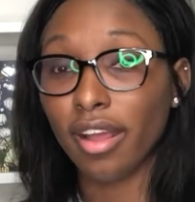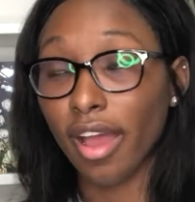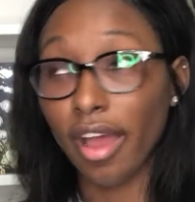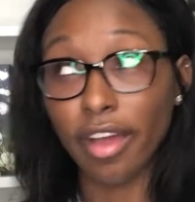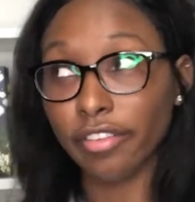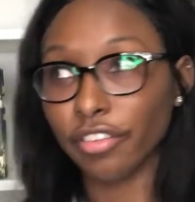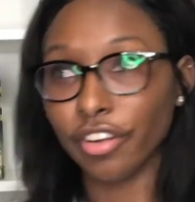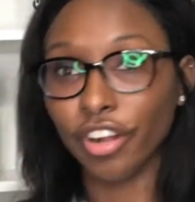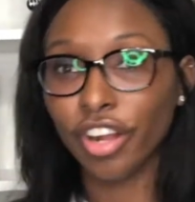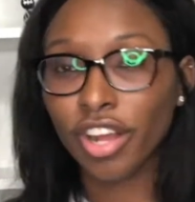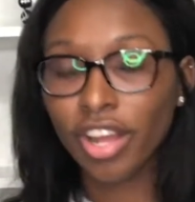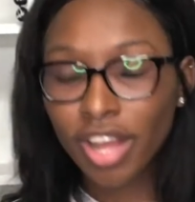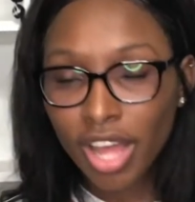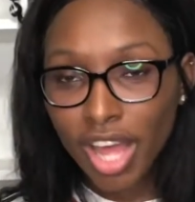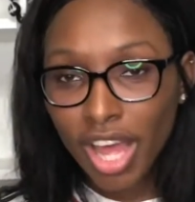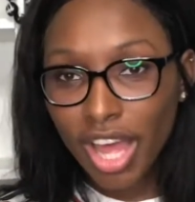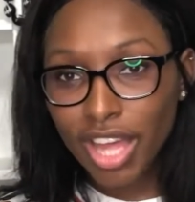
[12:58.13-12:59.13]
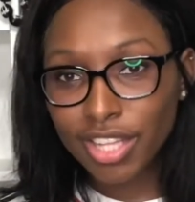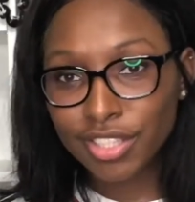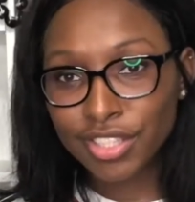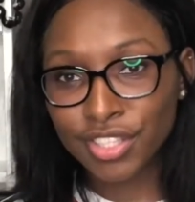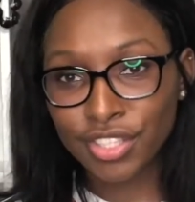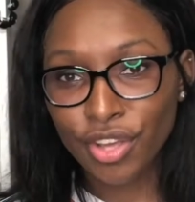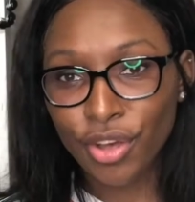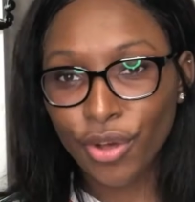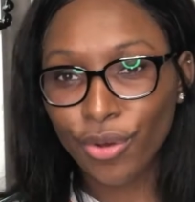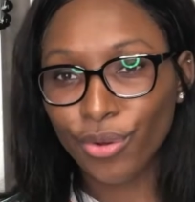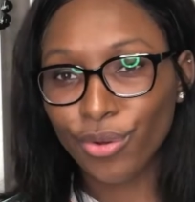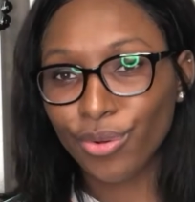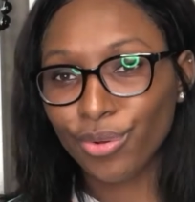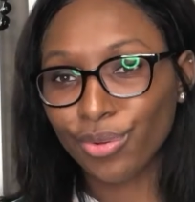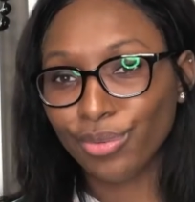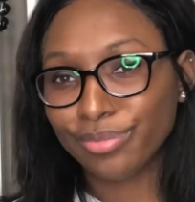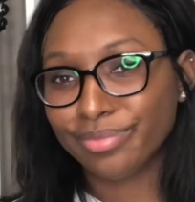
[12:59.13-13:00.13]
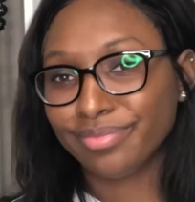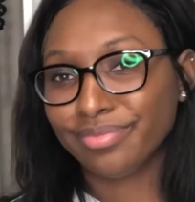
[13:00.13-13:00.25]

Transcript: ever. And so